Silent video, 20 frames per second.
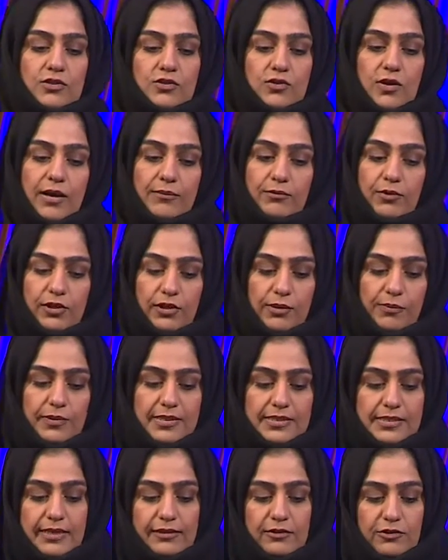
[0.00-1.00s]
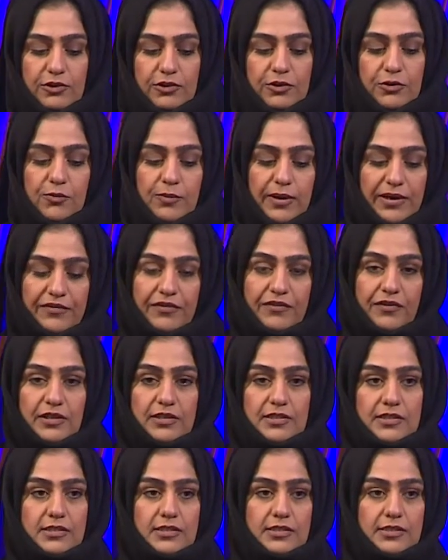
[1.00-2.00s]
So I'm going to present to you my
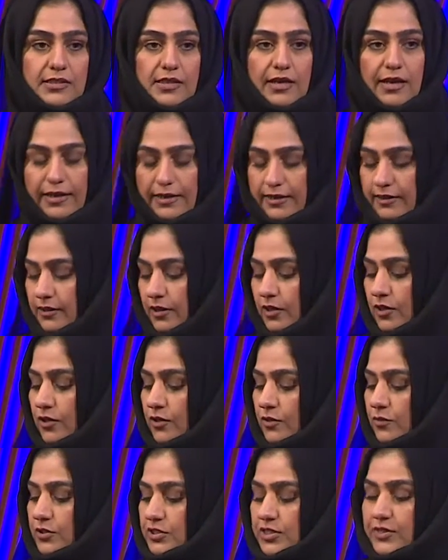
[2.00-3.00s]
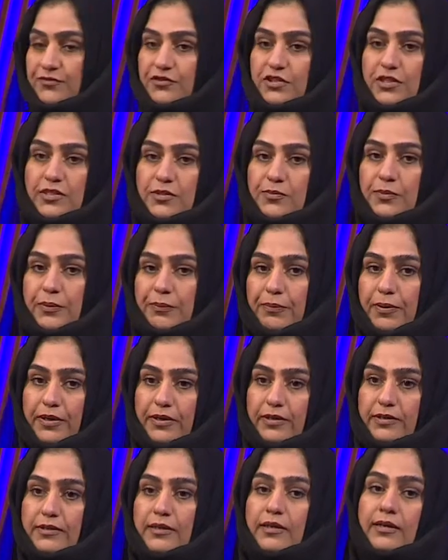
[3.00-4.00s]
first slide, which I've just
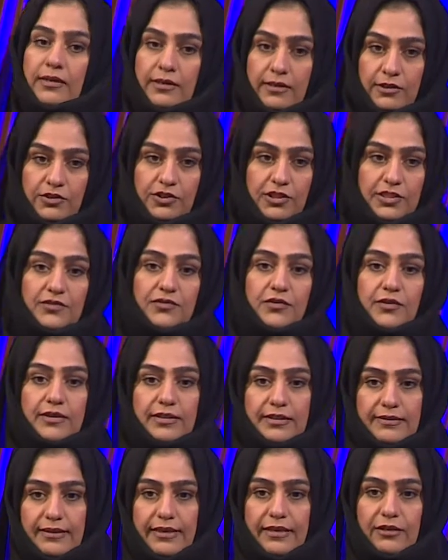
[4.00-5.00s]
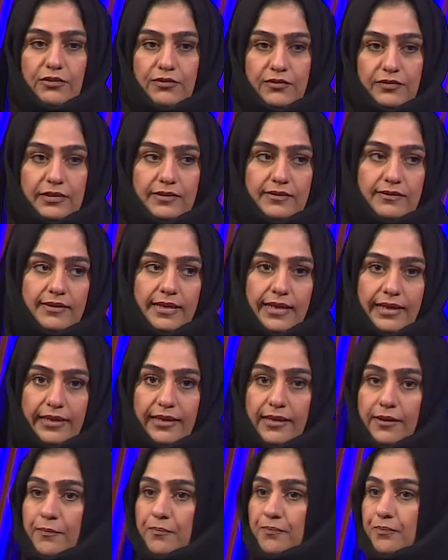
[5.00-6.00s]
prepared just for the sake of this
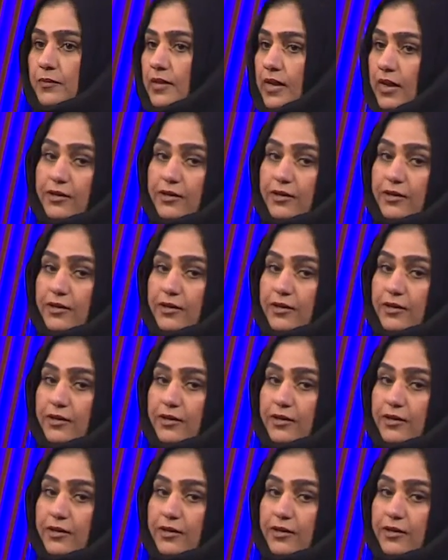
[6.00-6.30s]
day.